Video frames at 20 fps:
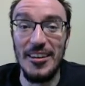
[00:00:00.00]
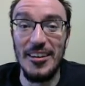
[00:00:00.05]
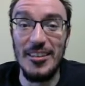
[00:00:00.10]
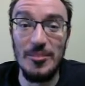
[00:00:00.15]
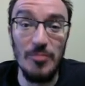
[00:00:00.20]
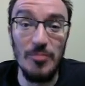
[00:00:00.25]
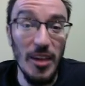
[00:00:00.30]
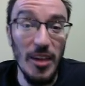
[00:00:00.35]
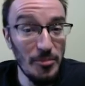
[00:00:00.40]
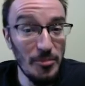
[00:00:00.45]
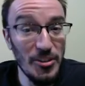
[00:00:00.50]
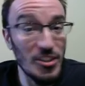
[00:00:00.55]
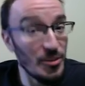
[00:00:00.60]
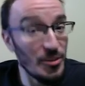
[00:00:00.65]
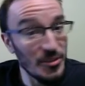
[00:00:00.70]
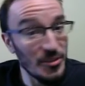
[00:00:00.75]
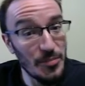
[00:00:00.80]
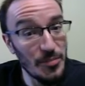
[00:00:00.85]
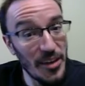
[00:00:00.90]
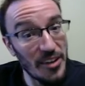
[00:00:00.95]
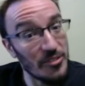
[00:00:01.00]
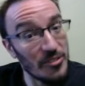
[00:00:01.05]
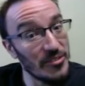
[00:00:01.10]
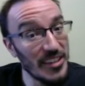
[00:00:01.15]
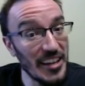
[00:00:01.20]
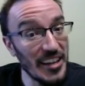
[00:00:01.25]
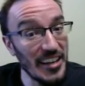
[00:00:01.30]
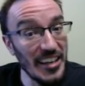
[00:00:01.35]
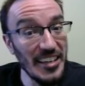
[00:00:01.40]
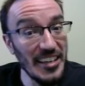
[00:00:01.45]
My bishop is better
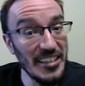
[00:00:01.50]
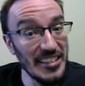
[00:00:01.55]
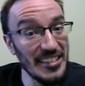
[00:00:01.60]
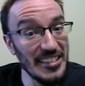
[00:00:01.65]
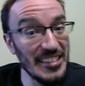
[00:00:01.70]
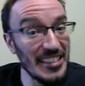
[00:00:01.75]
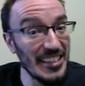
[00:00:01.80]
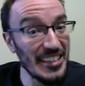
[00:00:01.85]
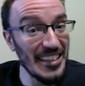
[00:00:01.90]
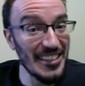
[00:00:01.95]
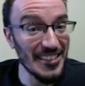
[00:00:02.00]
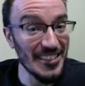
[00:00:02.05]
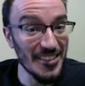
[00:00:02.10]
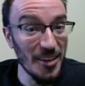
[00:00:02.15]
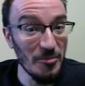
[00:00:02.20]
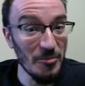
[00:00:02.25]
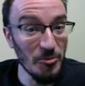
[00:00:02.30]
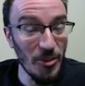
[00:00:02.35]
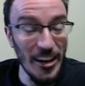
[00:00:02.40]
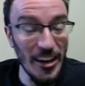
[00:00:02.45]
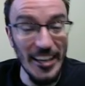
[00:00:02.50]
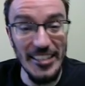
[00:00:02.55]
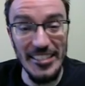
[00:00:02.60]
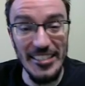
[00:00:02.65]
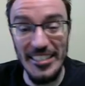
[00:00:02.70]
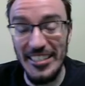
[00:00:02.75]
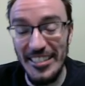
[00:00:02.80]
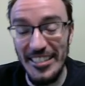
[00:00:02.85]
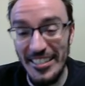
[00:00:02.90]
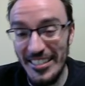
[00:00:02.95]
than his in some
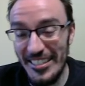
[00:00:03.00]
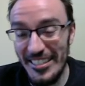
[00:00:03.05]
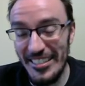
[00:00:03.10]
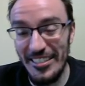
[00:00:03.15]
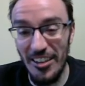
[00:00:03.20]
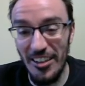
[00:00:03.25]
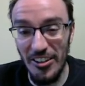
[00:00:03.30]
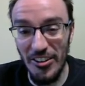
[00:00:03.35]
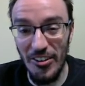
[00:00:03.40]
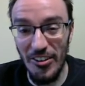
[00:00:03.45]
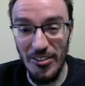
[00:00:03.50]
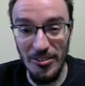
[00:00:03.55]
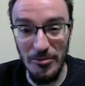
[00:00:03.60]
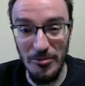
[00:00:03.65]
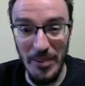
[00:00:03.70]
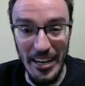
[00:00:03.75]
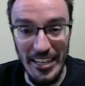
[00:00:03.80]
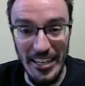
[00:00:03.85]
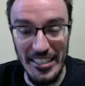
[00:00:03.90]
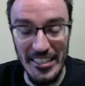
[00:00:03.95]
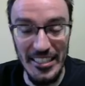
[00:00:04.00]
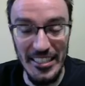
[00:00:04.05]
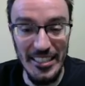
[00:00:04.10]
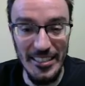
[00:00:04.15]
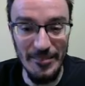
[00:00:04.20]
ways, not always.